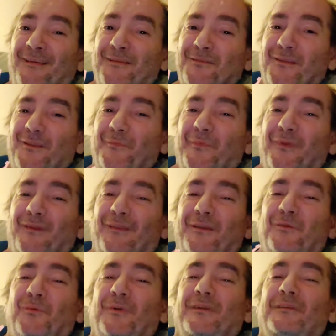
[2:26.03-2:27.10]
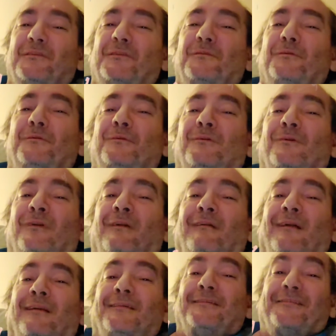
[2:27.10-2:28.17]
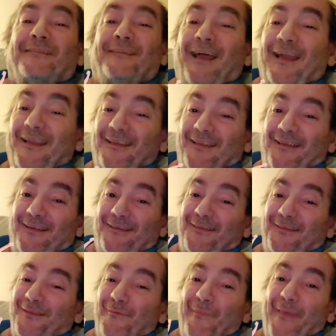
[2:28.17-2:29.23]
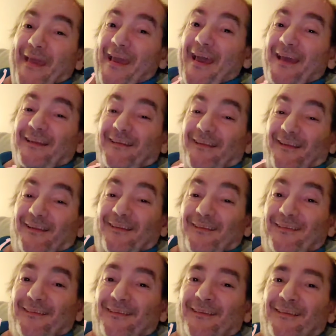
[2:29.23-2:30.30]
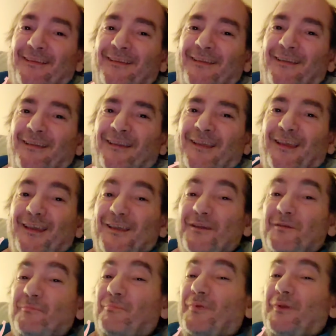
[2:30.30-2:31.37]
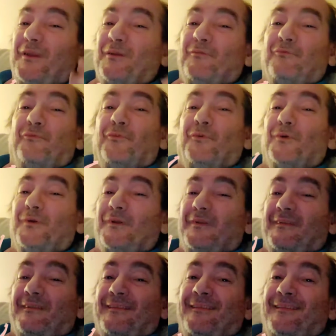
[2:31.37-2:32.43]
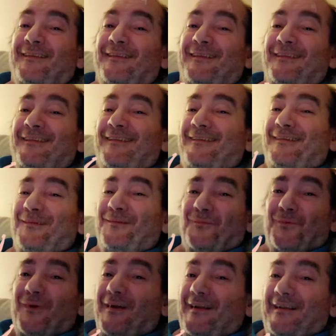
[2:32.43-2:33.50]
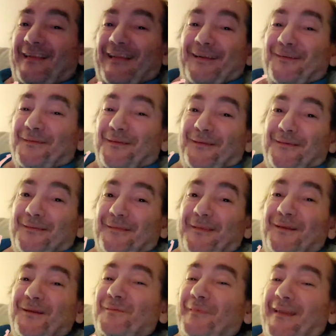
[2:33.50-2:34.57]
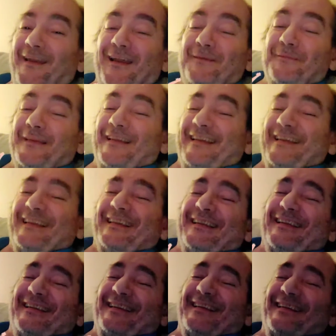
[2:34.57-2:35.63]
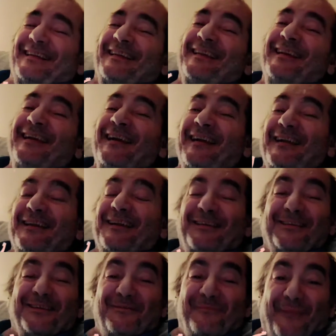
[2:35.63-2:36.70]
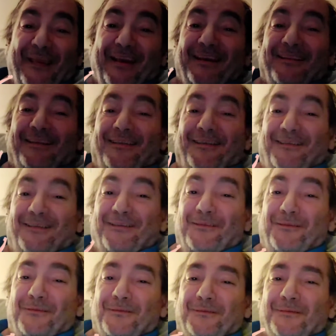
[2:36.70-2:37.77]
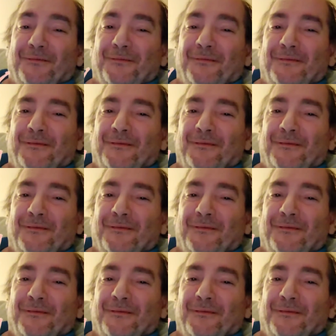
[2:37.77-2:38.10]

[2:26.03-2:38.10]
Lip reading: So they merely want to silence the madness and bring forth what? I don't know. They're mad. I mean, is it madness to